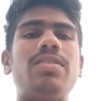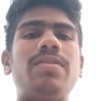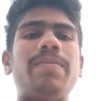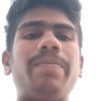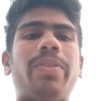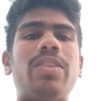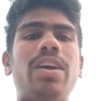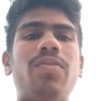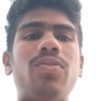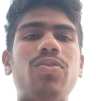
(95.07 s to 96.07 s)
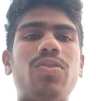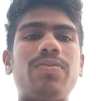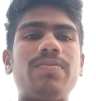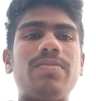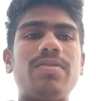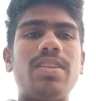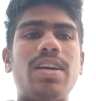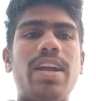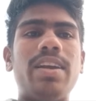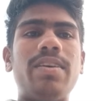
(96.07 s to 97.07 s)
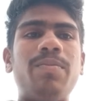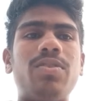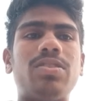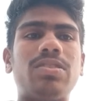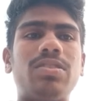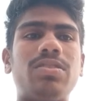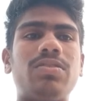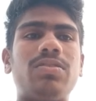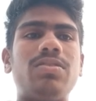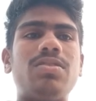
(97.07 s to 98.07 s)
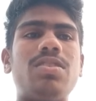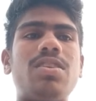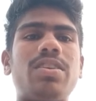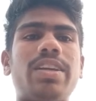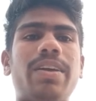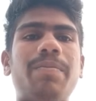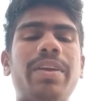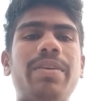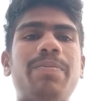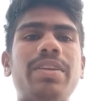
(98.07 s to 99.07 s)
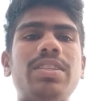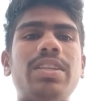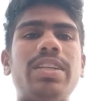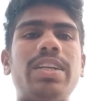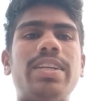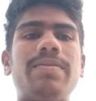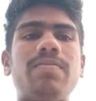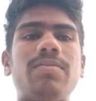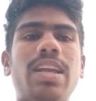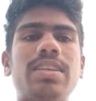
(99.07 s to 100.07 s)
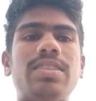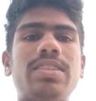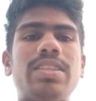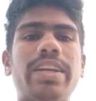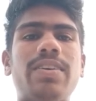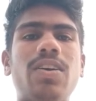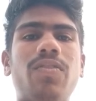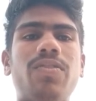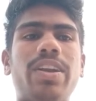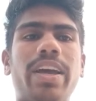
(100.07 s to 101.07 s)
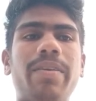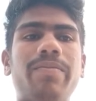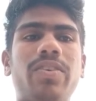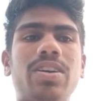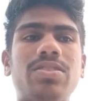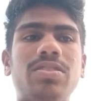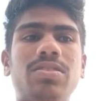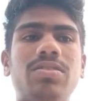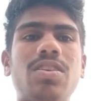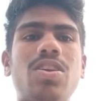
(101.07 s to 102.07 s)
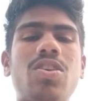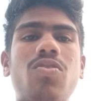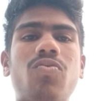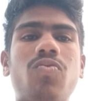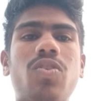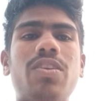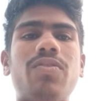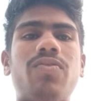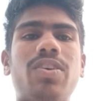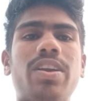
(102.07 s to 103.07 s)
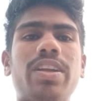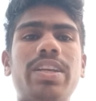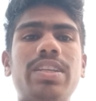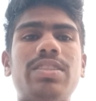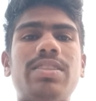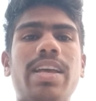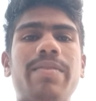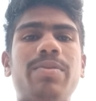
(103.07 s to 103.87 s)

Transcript: Therefore, the random process can be represented as a set of time functions, one for each sample.